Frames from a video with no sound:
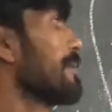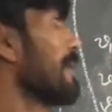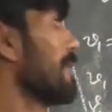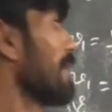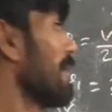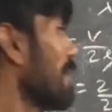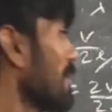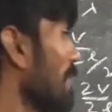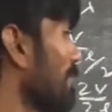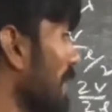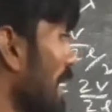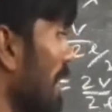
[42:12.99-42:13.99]
then the length
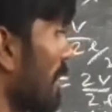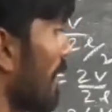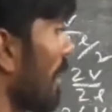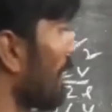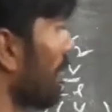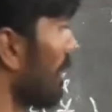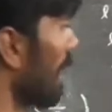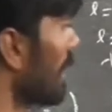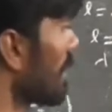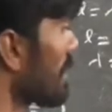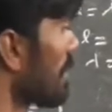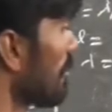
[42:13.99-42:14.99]
of the air column
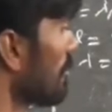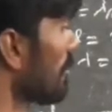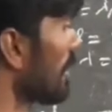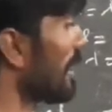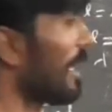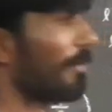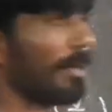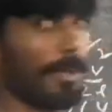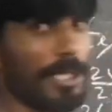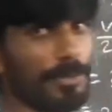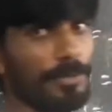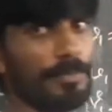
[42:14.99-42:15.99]
L is equal to 3 lambda
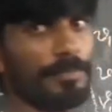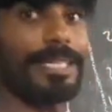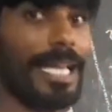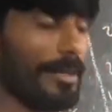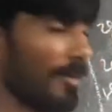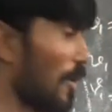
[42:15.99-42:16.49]
by 2. Then